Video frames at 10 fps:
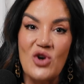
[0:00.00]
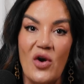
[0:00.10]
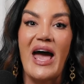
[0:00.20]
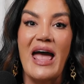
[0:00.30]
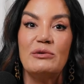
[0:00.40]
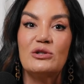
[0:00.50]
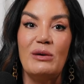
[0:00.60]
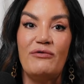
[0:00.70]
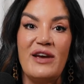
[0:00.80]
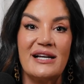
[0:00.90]
not able to
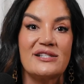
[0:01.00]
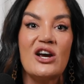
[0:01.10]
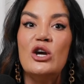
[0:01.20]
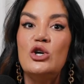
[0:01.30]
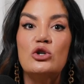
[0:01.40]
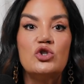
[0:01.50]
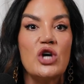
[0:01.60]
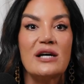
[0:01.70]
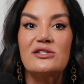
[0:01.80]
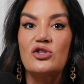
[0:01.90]
be fixed. You're
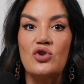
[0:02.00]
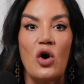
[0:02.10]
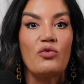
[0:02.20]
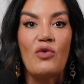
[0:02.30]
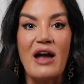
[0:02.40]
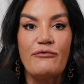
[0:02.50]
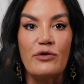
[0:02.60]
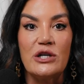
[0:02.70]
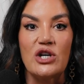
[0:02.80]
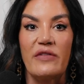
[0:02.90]
just not right for
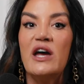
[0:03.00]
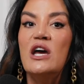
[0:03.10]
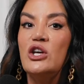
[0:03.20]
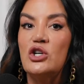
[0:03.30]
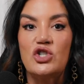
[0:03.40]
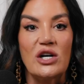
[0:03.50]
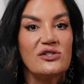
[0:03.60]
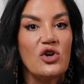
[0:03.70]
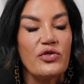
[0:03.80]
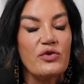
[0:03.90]
each other. You're just
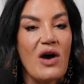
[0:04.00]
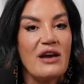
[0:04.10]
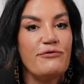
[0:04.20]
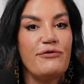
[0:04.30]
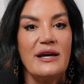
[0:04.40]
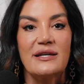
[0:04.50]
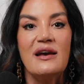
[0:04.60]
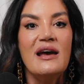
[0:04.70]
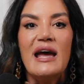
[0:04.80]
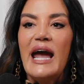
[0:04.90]
not the right fit.
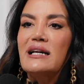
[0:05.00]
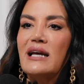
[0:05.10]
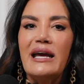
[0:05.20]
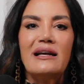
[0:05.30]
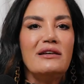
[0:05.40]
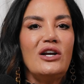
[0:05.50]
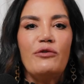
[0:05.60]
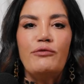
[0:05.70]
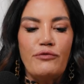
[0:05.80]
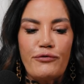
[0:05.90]

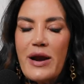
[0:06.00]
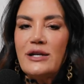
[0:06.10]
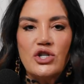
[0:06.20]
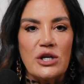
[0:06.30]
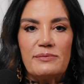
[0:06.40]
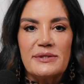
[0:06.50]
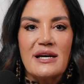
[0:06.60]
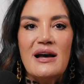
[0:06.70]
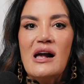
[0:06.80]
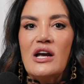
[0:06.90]
Friendships,
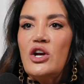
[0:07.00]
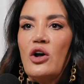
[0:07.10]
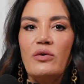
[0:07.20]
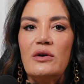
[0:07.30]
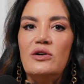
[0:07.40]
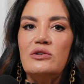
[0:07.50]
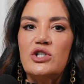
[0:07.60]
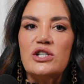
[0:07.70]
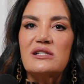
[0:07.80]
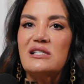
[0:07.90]

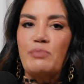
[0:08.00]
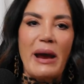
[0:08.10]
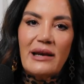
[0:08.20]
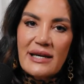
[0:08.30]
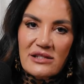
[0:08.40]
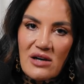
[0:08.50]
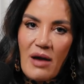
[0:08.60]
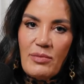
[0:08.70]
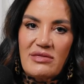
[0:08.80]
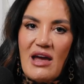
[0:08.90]
just spend less
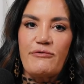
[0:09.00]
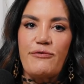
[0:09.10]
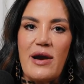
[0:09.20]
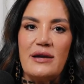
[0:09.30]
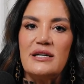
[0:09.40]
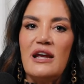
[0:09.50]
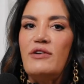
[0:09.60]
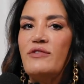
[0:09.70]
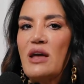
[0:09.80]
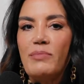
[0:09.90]
time with that friend. Even
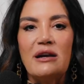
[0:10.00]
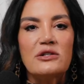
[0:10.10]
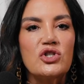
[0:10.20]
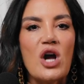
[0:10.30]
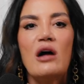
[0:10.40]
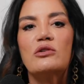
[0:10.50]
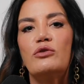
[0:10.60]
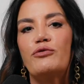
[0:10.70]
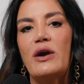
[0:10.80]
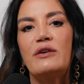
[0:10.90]
if they've been a
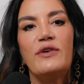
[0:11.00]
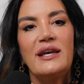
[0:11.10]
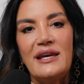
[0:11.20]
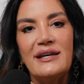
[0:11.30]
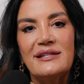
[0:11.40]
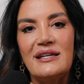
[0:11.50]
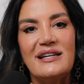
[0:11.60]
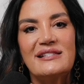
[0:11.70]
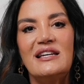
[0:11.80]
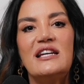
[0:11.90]
childhood friend for years and
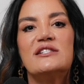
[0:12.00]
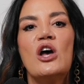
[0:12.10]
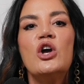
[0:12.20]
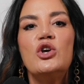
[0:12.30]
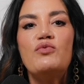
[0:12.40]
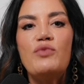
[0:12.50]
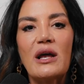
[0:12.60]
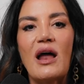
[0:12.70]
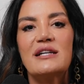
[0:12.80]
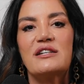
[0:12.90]
years and years, you
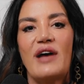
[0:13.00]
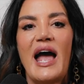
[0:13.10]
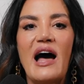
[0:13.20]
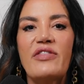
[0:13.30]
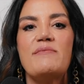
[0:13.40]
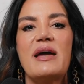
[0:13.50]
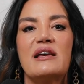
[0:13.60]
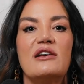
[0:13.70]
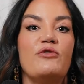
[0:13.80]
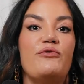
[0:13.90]
realize that how they're
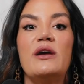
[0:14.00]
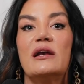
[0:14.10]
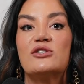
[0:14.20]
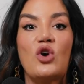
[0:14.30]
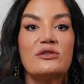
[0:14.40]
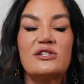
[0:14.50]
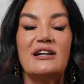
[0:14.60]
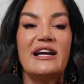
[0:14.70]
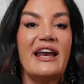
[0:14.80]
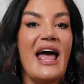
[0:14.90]
making you feel is
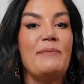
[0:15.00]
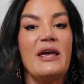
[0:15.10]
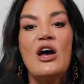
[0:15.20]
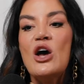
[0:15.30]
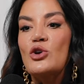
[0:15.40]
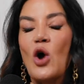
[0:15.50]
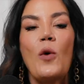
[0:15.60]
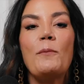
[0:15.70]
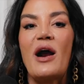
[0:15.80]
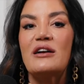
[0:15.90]
constantly unhappy. Go
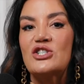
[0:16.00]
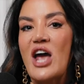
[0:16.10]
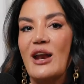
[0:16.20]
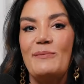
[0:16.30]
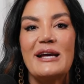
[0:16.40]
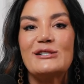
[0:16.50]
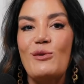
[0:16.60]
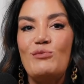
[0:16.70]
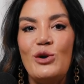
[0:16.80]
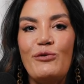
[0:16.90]
and branch out and make
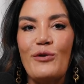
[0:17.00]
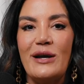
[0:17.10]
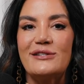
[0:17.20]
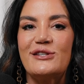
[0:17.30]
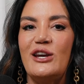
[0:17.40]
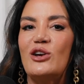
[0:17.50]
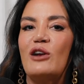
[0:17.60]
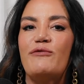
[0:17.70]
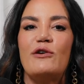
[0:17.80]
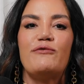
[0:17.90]
some new friends that you're going
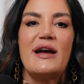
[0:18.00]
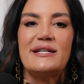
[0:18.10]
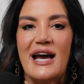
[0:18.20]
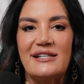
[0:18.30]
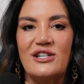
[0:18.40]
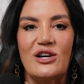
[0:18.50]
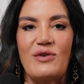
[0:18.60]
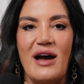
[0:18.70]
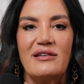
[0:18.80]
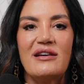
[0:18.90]
to feel fantastic
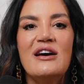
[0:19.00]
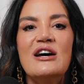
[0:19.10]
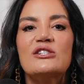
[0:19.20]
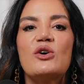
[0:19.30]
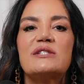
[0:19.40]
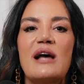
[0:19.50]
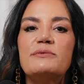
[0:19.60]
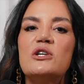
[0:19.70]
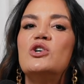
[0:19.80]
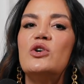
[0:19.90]
around. So it's up
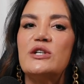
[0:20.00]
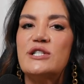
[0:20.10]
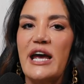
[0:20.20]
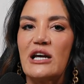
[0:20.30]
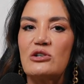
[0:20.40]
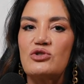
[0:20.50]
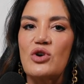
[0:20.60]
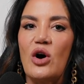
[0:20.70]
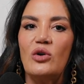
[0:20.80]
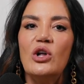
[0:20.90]
to you to take
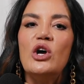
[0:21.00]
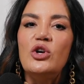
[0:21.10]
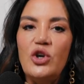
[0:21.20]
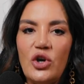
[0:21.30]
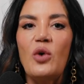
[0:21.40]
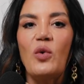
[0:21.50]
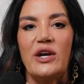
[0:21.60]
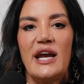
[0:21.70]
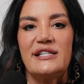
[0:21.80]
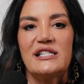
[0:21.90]
control. You know what
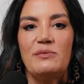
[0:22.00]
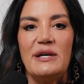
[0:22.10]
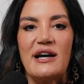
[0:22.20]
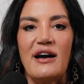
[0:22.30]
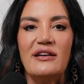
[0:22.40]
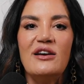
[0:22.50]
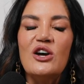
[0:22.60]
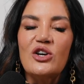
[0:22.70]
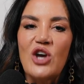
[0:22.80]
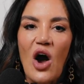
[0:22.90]
needs to be done.
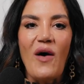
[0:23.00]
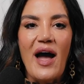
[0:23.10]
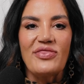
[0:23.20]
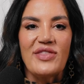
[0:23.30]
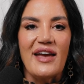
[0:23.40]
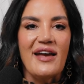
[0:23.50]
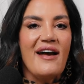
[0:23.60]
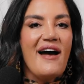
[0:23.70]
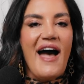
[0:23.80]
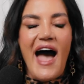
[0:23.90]
Go out there,
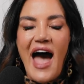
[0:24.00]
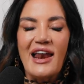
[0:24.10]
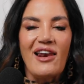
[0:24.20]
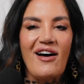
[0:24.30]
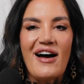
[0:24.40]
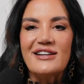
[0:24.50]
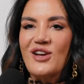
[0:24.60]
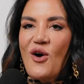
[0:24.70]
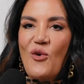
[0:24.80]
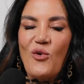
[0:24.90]
analyze,
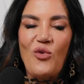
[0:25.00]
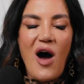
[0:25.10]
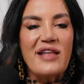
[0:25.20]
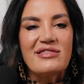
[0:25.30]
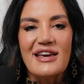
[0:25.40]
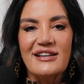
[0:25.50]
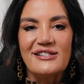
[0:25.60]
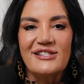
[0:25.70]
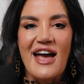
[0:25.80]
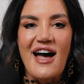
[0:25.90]
write
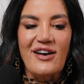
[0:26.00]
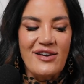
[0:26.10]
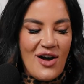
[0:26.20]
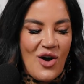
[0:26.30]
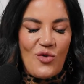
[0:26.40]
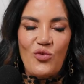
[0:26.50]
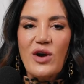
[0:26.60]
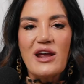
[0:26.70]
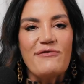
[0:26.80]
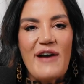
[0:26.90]
things down,
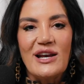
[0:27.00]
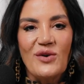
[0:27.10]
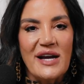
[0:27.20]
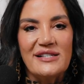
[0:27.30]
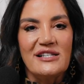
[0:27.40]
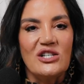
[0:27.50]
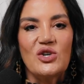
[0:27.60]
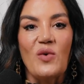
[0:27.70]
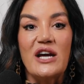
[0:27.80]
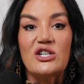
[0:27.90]
reevaluate
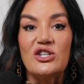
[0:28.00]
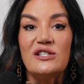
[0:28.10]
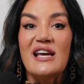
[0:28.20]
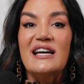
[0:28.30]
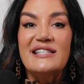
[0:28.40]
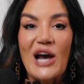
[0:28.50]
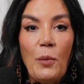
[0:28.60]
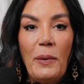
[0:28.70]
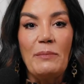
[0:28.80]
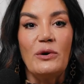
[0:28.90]
situations, tell
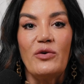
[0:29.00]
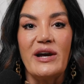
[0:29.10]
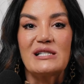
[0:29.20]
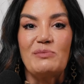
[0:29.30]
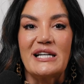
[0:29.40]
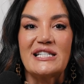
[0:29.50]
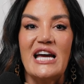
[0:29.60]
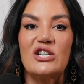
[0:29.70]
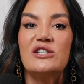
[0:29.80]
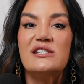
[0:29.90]
people your
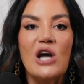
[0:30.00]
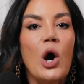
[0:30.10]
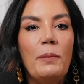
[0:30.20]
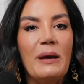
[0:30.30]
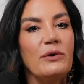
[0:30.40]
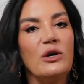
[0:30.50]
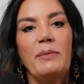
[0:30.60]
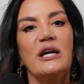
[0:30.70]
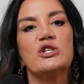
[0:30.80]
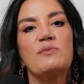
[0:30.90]
expectations, tell people your
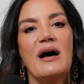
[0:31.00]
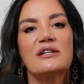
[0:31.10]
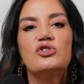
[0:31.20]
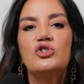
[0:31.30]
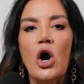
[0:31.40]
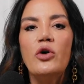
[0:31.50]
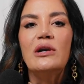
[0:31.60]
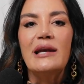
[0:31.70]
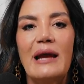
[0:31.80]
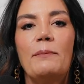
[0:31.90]
benchmarks. Don't
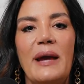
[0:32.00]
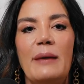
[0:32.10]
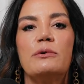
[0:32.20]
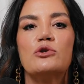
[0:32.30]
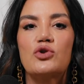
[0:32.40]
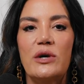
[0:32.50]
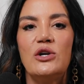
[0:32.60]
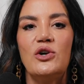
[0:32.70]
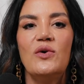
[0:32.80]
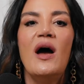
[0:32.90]
let people treat
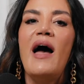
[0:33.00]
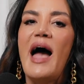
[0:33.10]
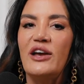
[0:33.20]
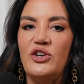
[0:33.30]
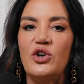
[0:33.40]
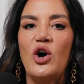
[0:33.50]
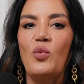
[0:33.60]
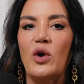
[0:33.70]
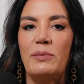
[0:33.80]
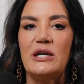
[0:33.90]
you how you don't
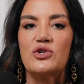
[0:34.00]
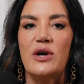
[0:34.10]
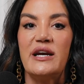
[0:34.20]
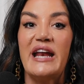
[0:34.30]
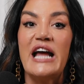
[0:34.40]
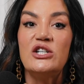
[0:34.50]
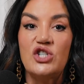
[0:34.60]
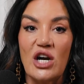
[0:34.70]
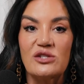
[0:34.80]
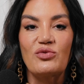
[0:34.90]
want to be treated. And
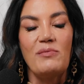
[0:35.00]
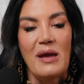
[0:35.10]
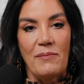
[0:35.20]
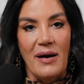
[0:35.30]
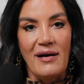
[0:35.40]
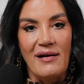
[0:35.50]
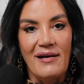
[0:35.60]
just remember,